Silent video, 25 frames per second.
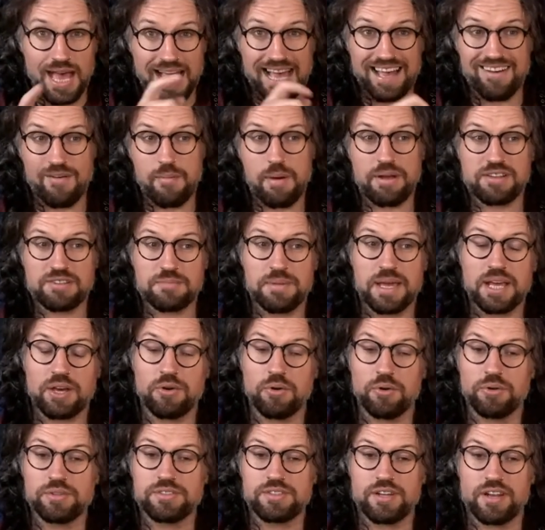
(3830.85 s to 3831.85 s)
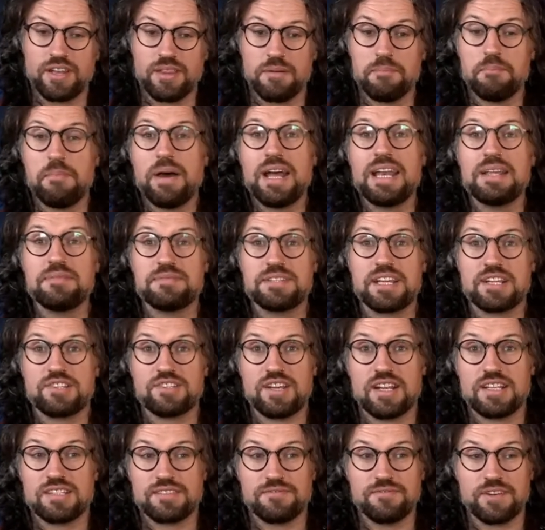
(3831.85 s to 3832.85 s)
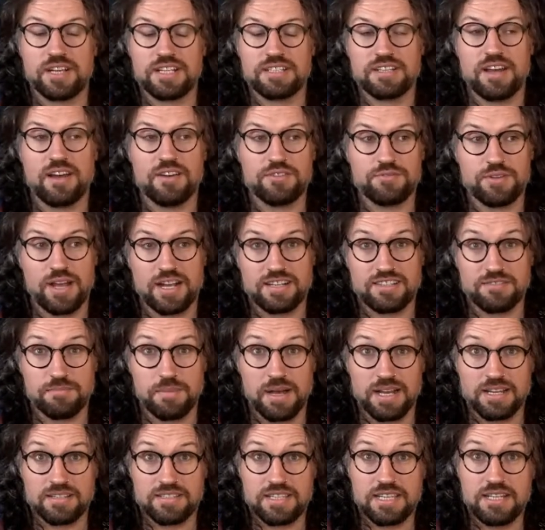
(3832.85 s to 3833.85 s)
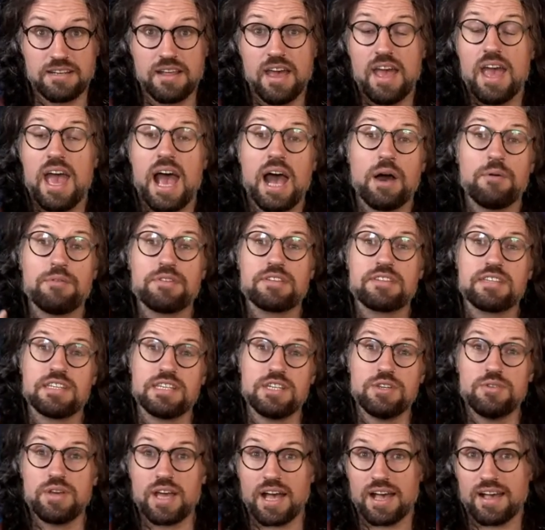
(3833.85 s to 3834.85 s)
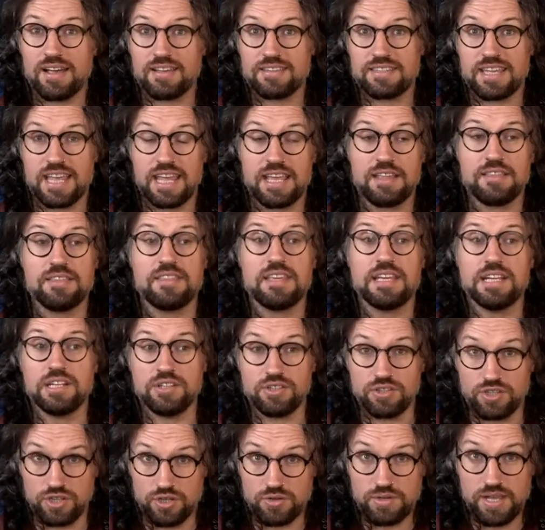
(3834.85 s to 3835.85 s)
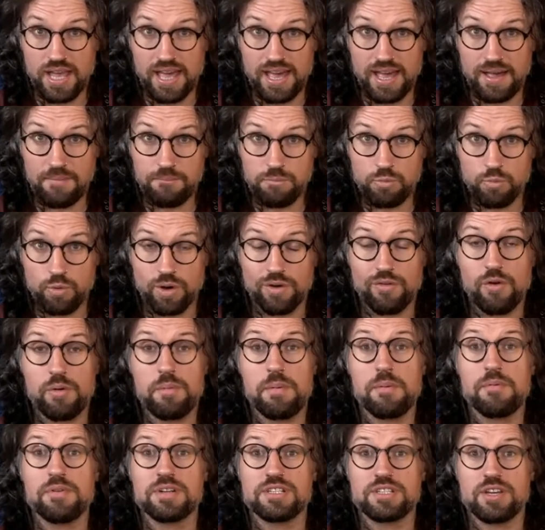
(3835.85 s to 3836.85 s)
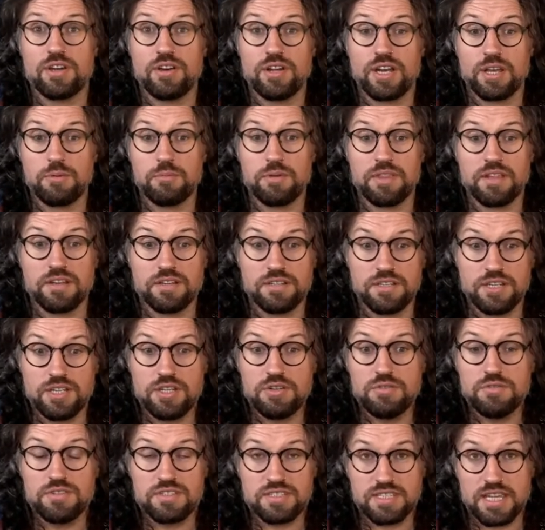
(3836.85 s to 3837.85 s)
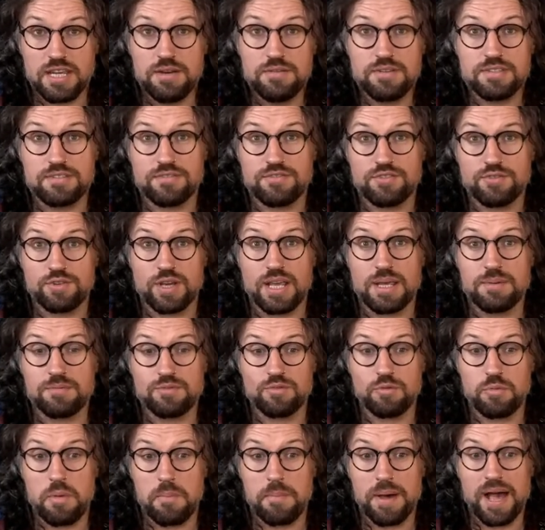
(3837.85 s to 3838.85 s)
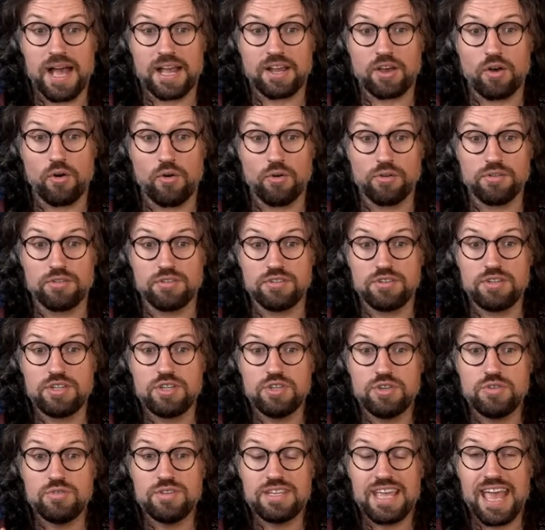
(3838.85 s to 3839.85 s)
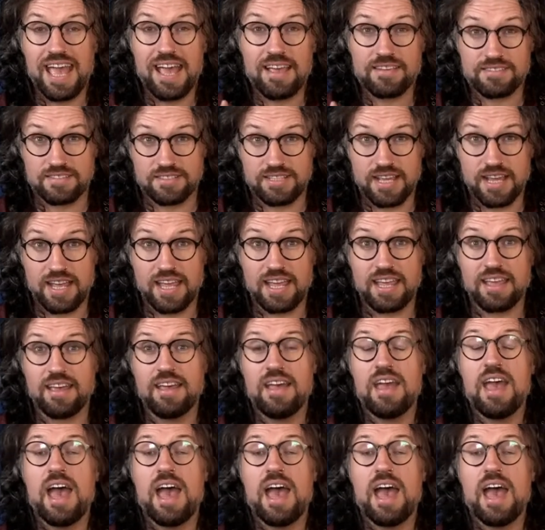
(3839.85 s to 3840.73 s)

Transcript: I'm about to make a whole ton of them. My name's Nick Jennison for Guitar Interactive Magazine. I will see you guys in the new year, where we'll be returning with a new series of streams. We'll be back on New Year's Day.